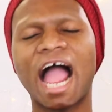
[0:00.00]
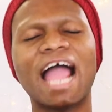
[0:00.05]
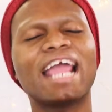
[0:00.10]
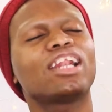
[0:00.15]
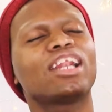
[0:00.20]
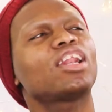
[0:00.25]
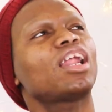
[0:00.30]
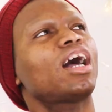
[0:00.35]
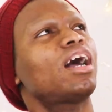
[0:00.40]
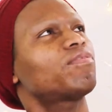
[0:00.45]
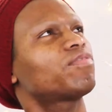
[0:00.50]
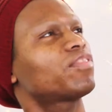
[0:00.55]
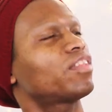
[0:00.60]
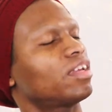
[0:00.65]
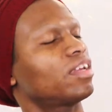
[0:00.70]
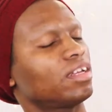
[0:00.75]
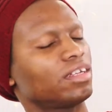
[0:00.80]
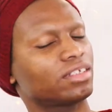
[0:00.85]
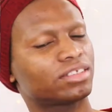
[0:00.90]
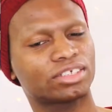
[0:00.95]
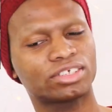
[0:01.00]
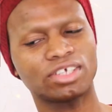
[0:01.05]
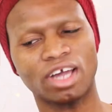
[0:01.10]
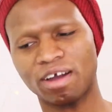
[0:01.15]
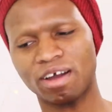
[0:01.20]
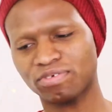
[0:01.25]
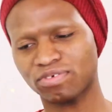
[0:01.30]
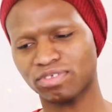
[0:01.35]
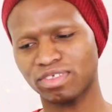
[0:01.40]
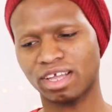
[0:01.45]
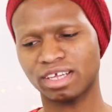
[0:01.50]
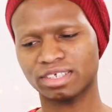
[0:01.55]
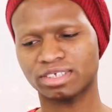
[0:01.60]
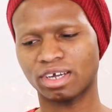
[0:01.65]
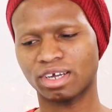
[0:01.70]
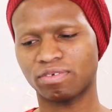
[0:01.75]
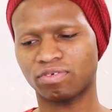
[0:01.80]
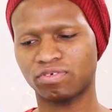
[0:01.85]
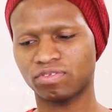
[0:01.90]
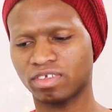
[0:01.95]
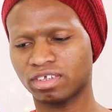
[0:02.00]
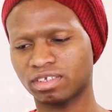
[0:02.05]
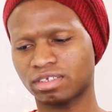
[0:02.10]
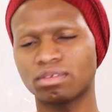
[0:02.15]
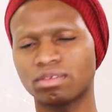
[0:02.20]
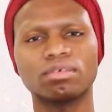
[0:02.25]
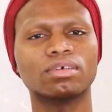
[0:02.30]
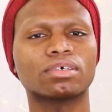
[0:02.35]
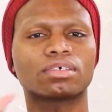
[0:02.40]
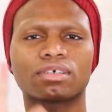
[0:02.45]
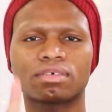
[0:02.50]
I love the softness of this look.